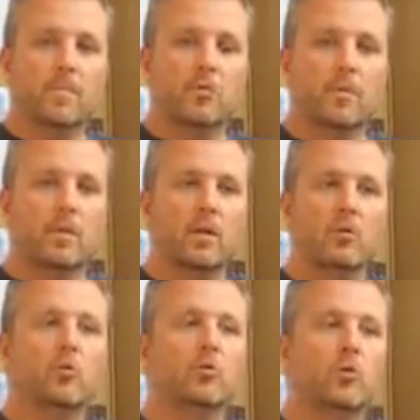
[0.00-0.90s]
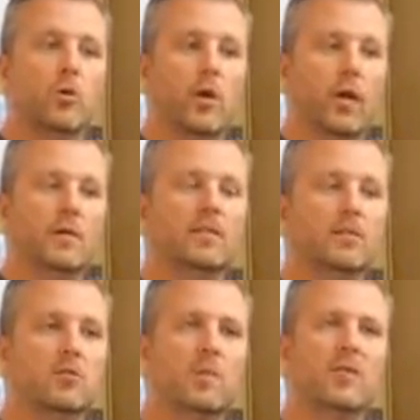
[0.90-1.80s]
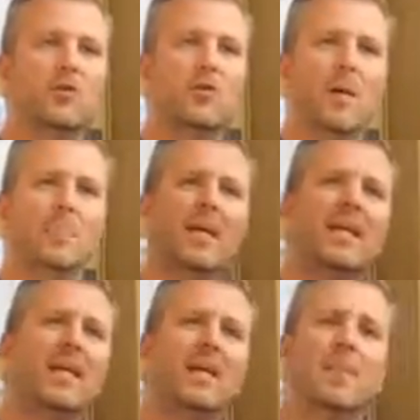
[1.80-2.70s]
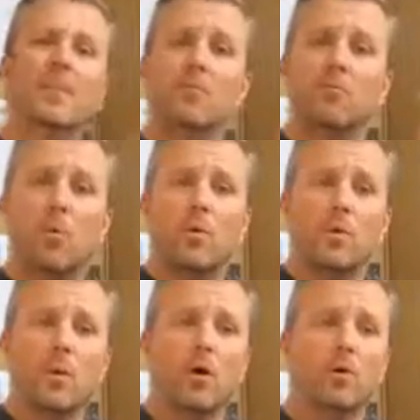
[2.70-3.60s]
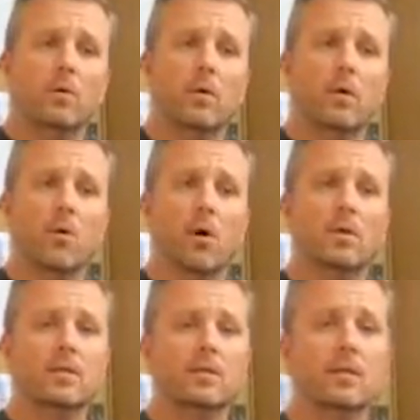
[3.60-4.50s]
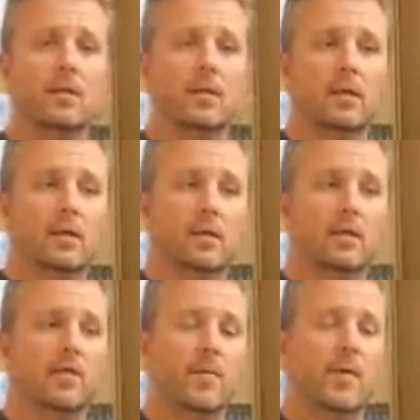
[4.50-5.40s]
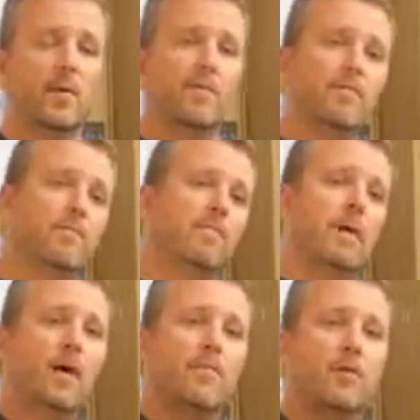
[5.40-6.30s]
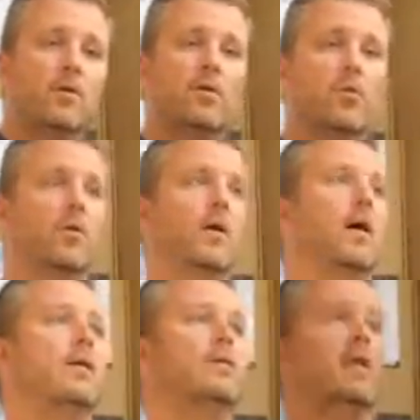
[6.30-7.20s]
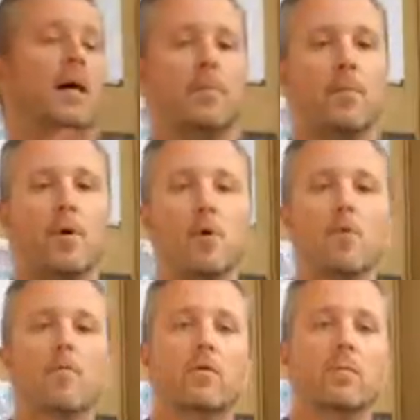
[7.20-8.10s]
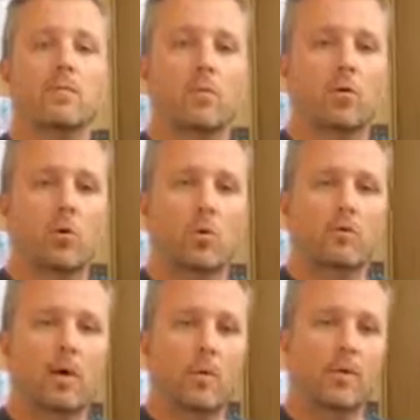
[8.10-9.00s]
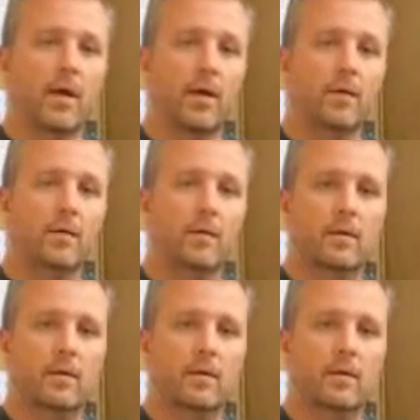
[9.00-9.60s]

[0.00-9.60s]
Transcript: So we're going to be a little loose with their hands. It's just to make sure they're not picking it up and throwing the ball across. If they make an effort or kind of slap the ball over, we're totally fine with that.